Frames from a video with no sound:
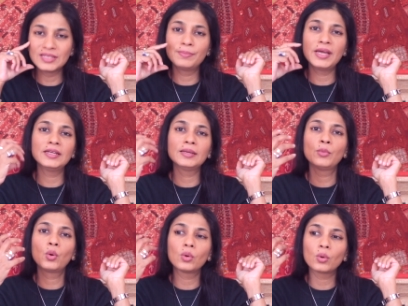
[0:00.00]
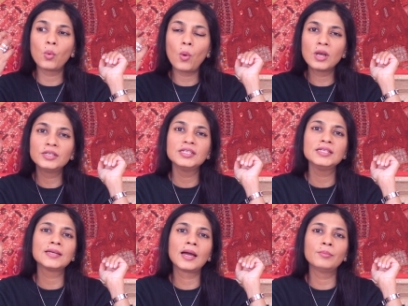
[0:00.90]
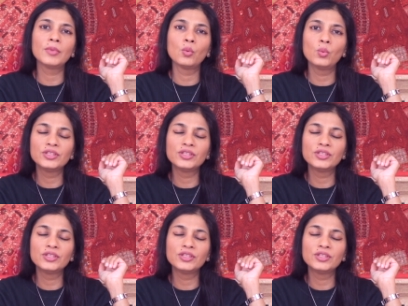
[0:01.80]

spending more quality time